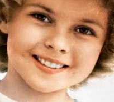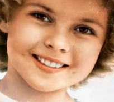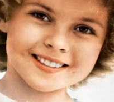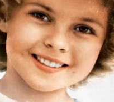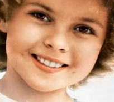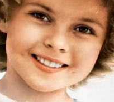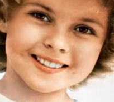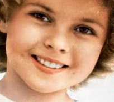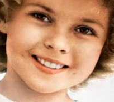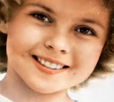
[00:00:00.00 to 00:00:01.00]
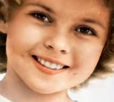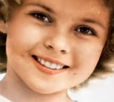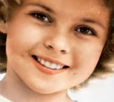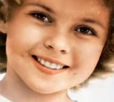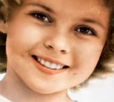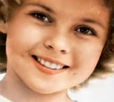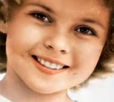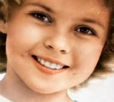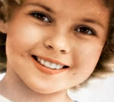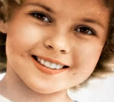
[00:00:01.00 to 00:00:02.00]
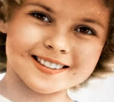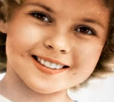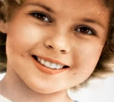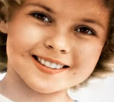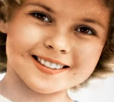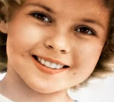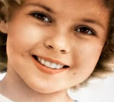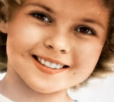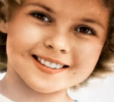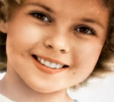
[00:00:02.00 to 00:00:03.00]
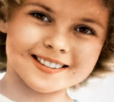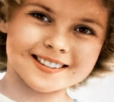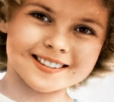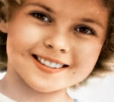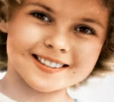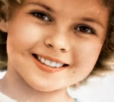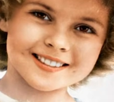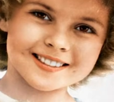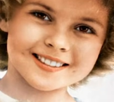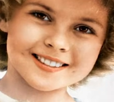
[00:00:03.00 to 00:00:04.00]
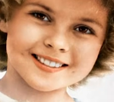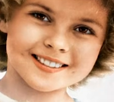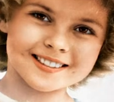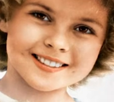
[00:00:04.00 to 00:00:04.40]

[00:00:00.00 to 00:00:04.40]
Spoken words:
The person shown says nothing.